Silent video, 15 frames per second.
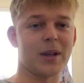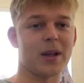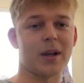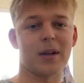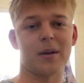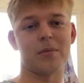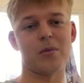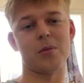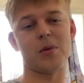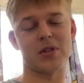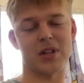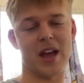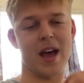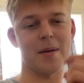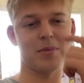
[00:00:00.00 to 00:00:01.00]
Like, I'm
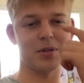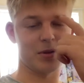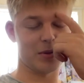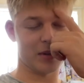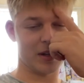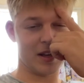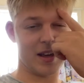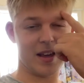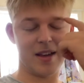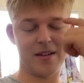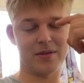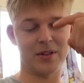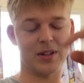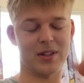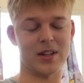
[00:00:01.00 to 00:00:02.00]
almost happy doing
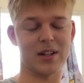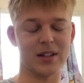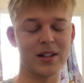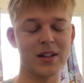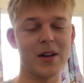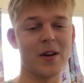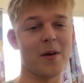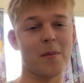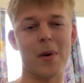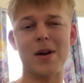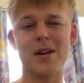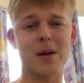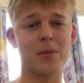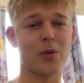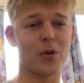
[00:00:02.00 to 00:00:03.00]
everything.
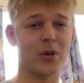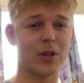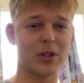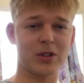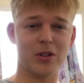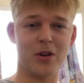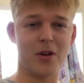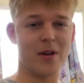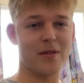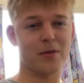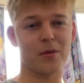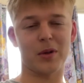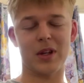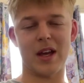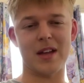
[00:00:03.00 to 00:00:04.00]
Monday mornings, you know,
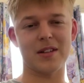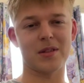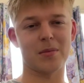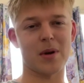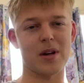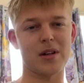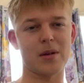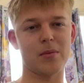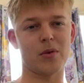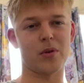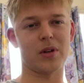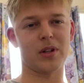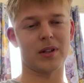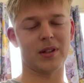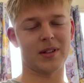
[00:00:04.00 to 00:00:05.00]
everybody hates a Monday
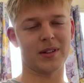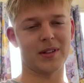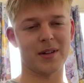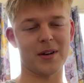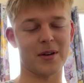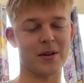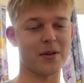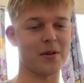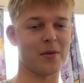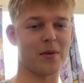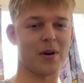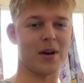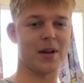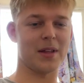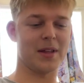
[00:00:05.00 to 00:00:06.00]
morning. I don't know
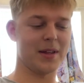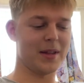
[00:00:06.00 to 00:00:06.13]
why.